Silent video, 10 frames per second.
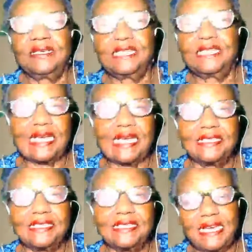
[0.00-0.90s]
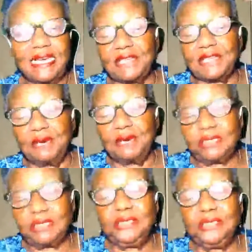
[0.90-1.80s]
they can date if they want
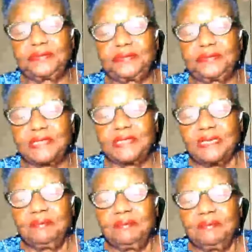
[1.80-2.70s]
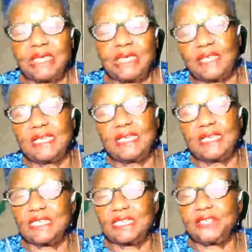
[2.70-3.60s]
to, but if they getting a Social
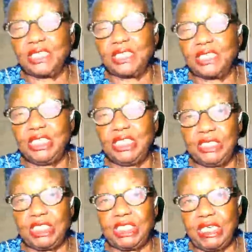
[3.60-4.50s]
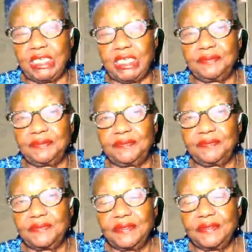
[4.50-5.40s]
Security check
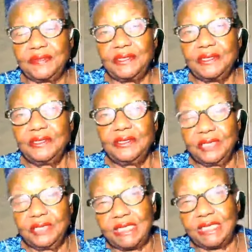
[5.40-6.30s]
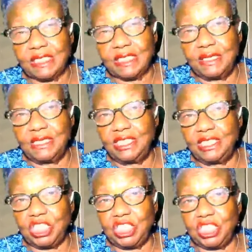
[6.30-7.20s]
or a disability check,
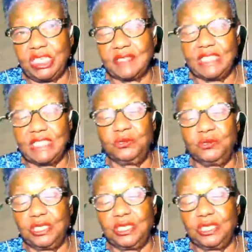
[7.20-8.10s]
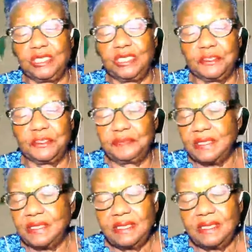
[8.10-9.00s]
either one of them,
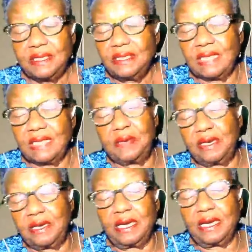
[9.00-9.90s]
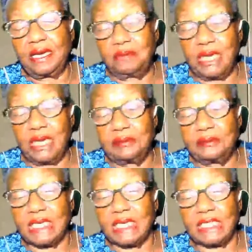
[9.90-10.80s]
they better not get married because if
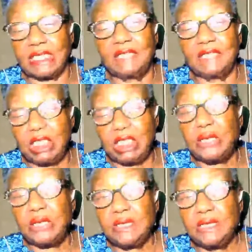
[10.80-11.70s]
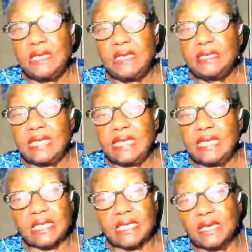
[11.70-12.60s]
they do, that's gonna get
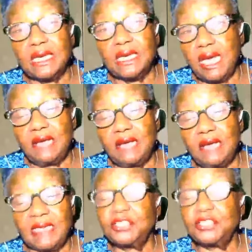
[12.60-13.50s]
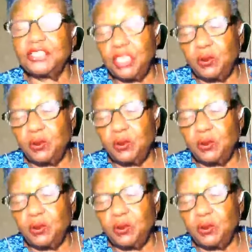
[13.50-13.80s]
cut off. Because you know why?